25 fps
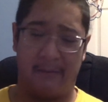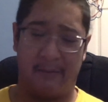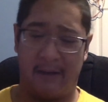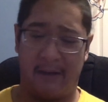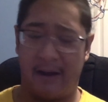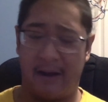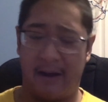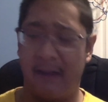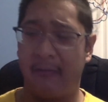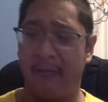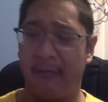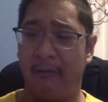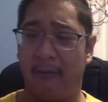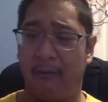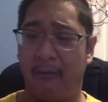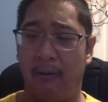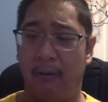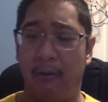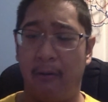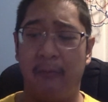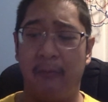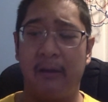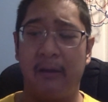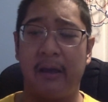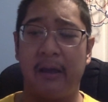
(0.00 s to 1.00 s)
That is the
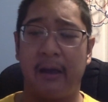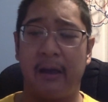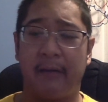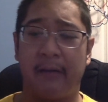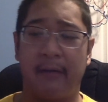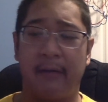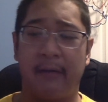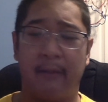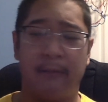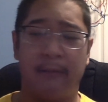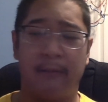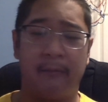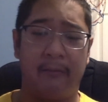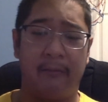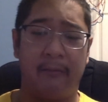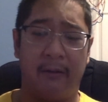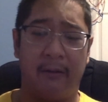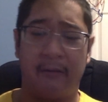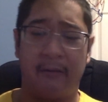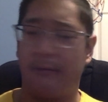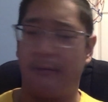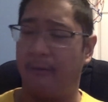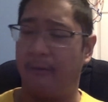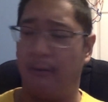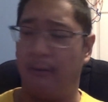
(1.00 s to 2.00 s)
only exception. That's
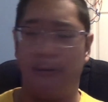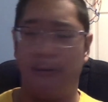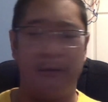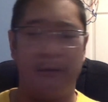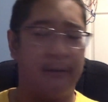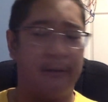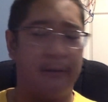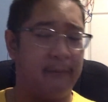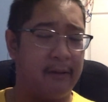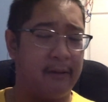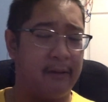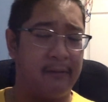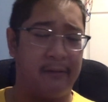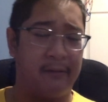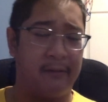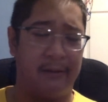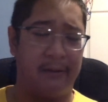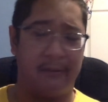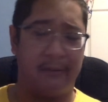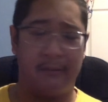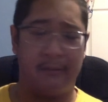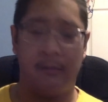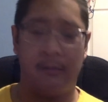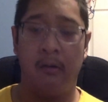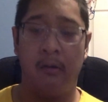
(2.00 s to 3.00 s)
the only reason